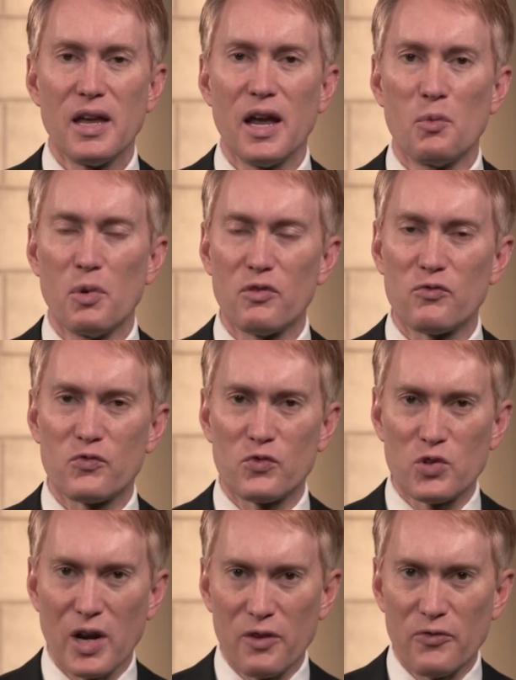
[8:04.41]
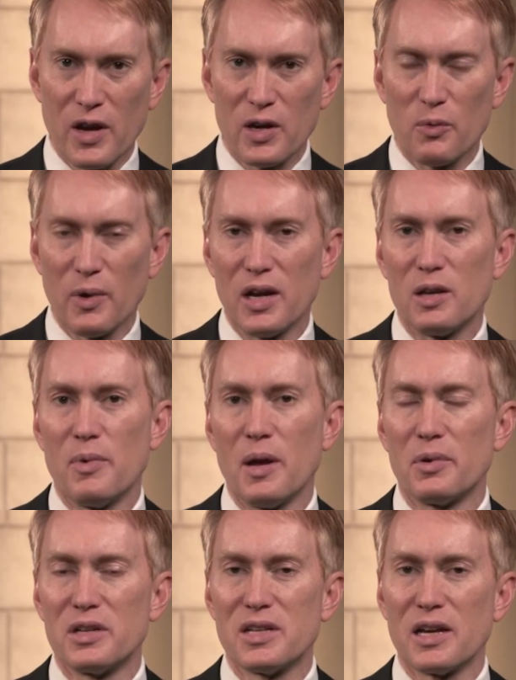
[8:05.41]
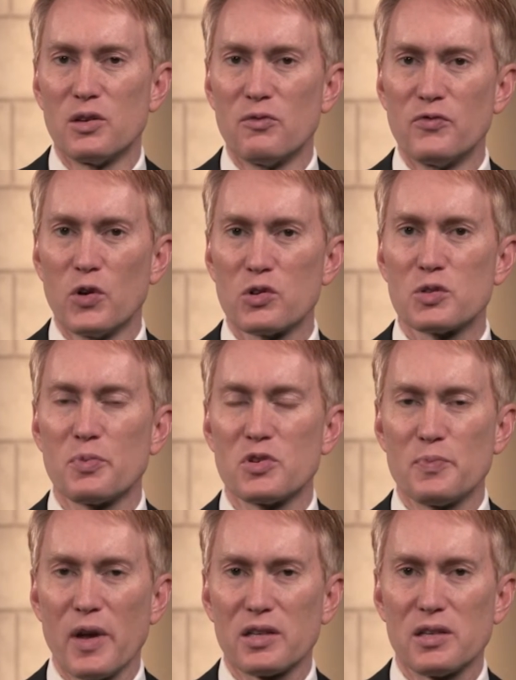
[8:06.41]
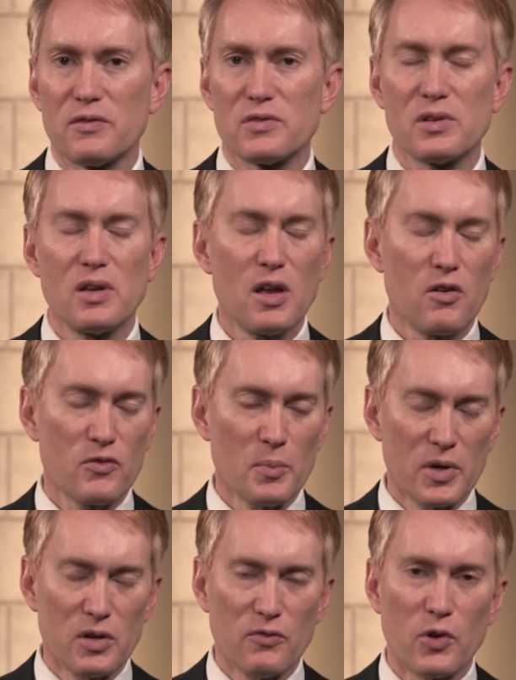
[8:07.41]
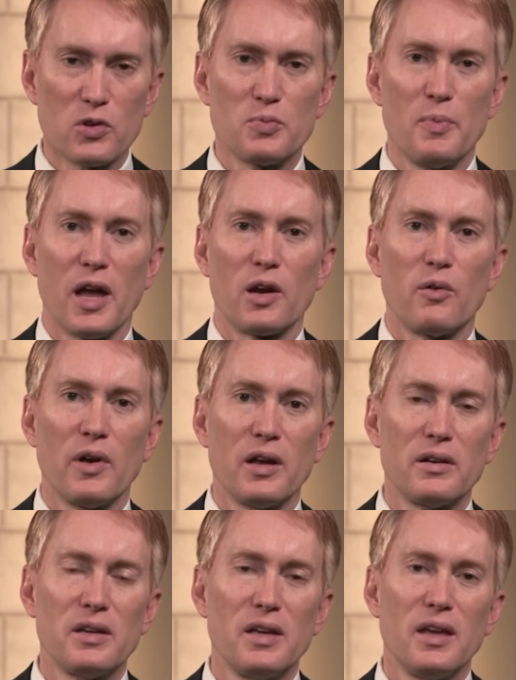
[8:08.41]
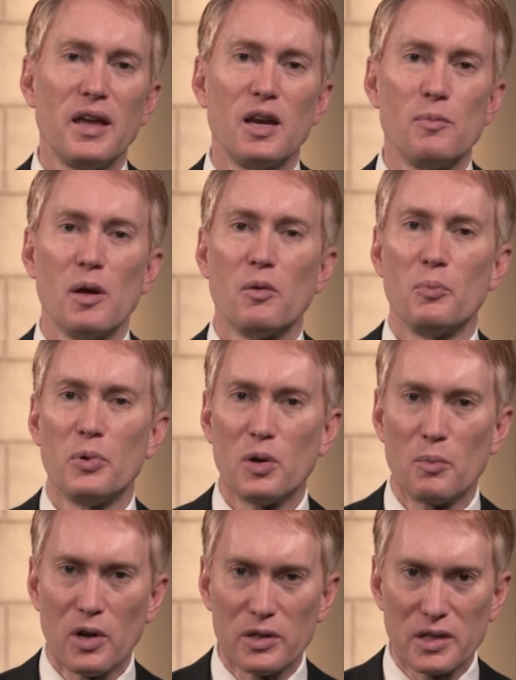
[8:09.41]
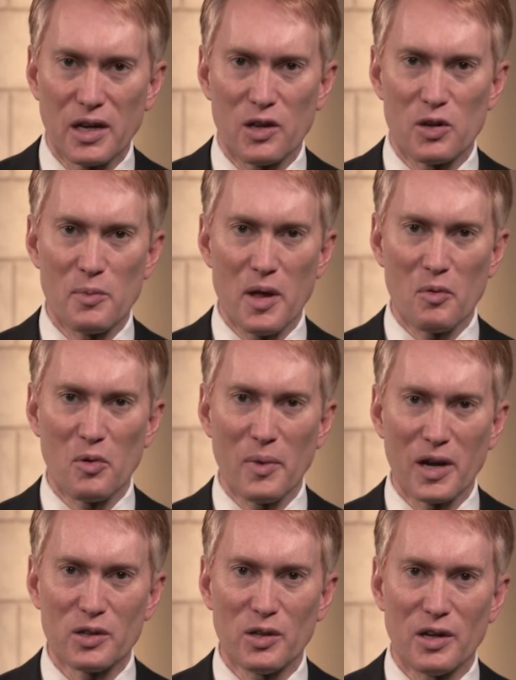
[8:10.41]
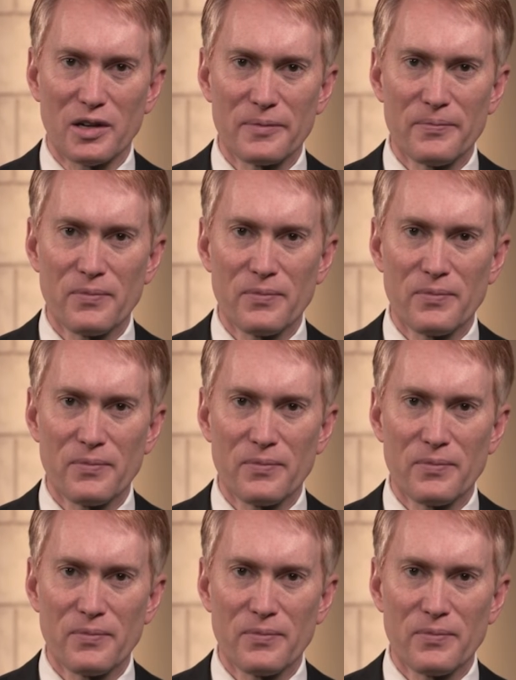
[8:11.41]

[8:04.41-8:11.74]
And we try to find a way to be able to take diverse perspectives from a diverse background and to be able to put them all together to be able to make law.